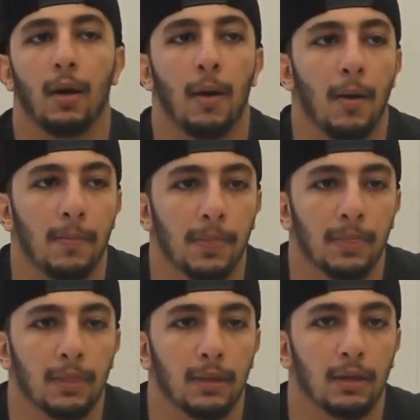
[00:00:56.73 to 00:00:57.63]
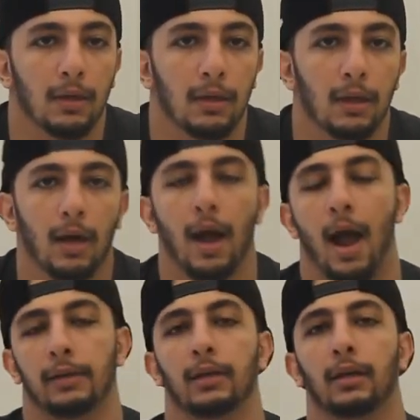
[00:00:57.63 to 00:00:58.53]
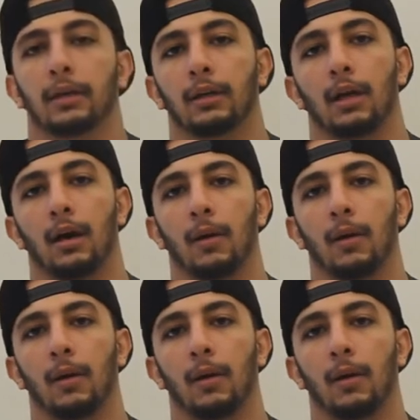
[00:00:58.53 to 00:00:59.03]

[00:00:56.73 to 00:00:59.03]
I didn't